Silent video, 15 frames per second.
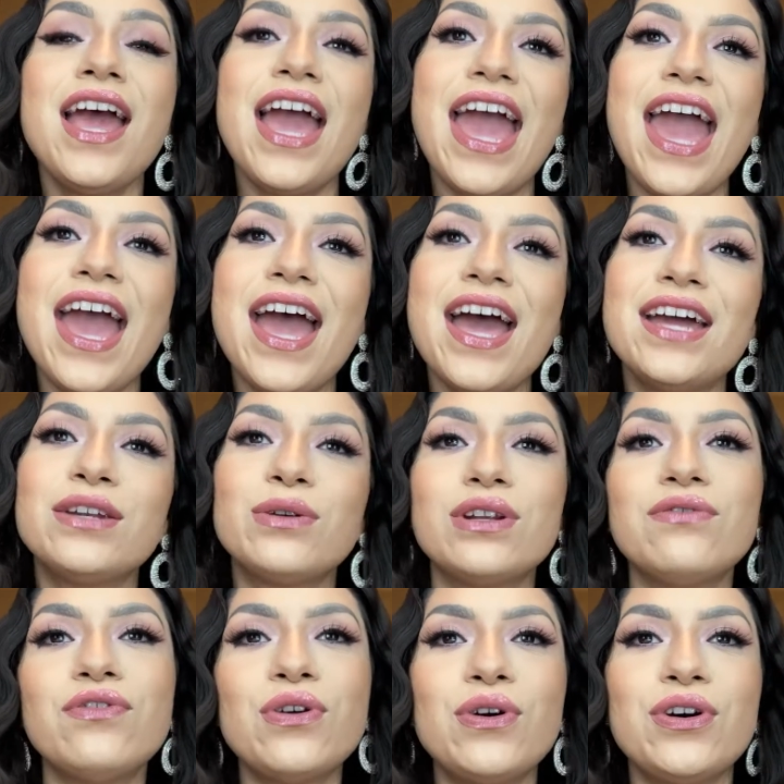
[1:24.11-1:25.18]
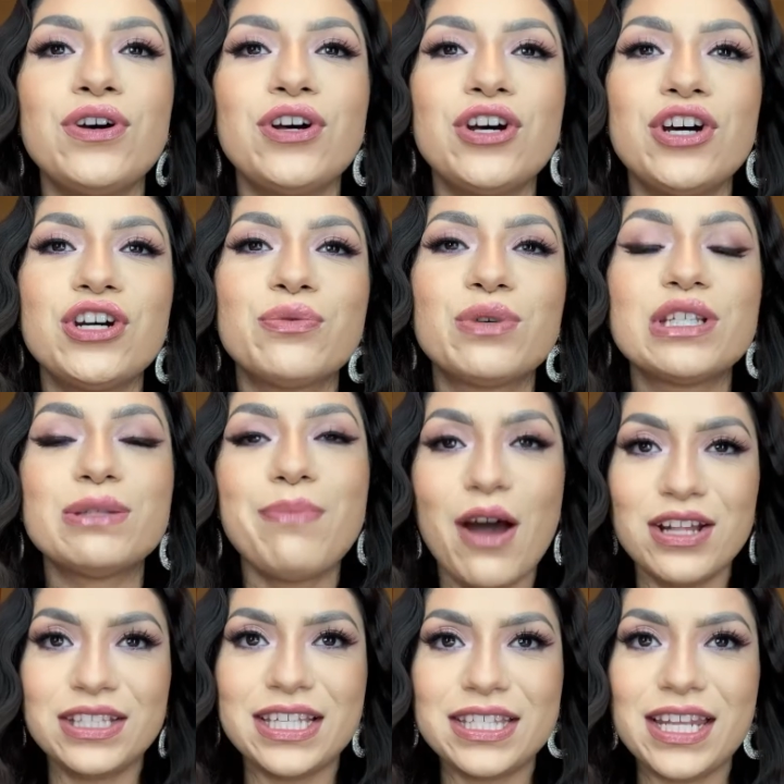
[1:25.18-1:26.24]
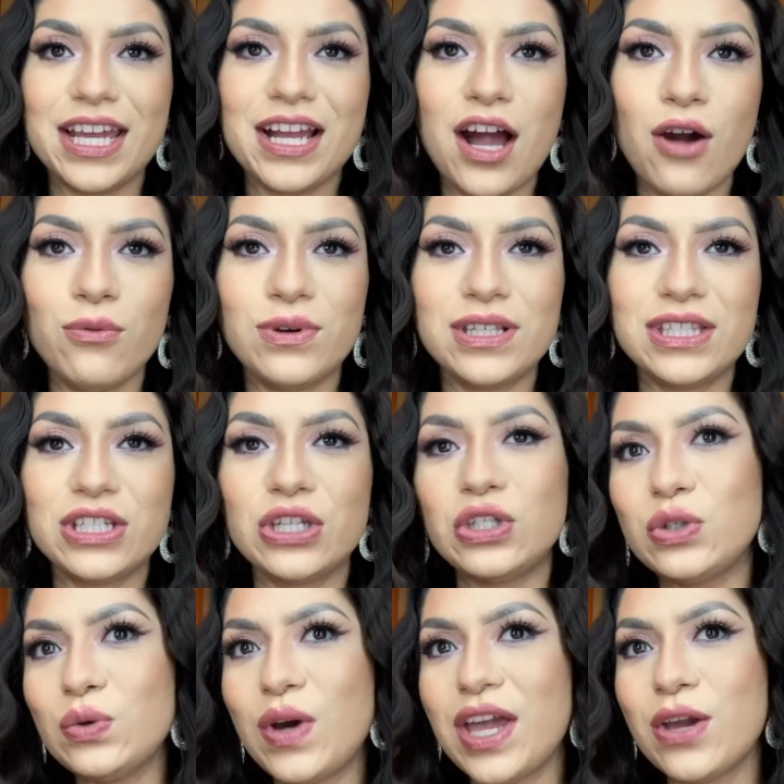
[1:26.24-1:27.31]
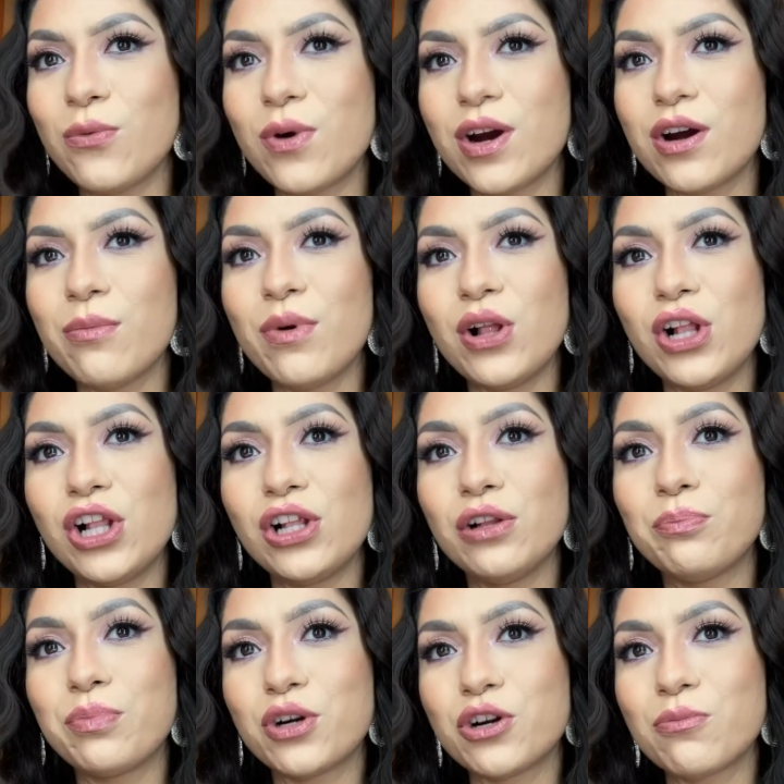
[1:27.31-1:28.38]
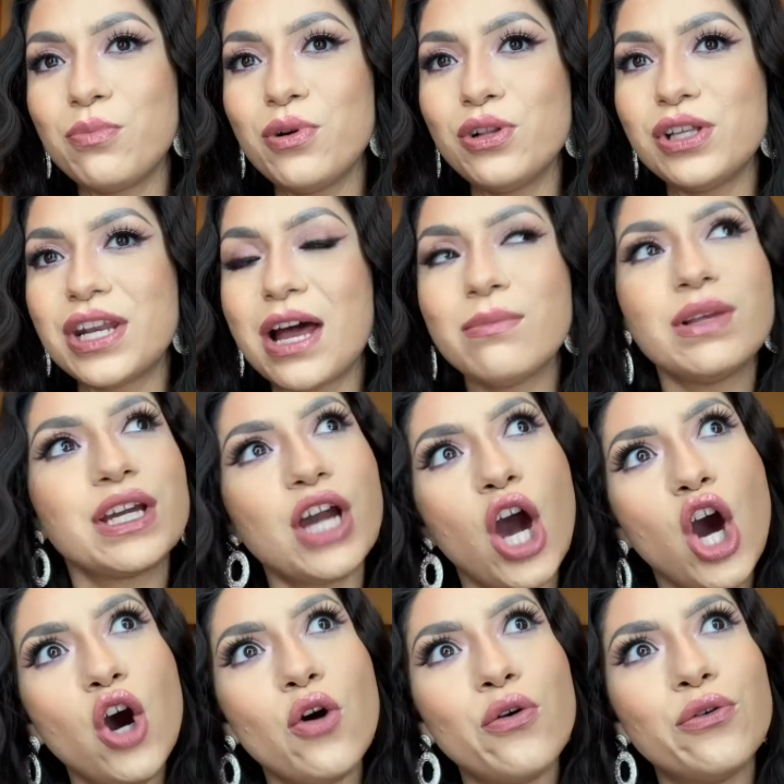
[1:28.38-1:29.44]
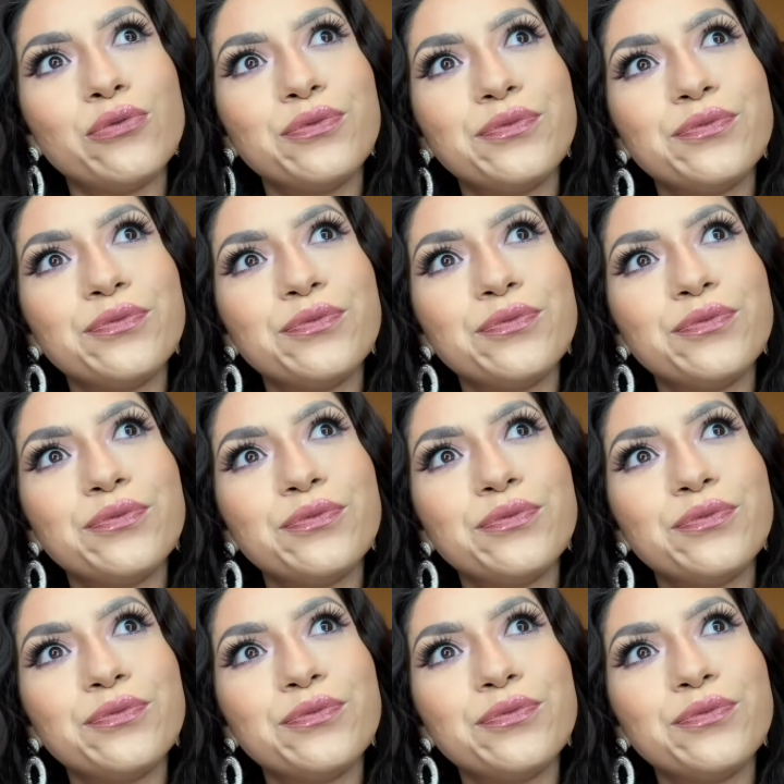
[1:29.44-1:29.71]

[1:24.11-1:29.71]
and one of the responses that I got was to do a wearable purple, and I'm like, oh,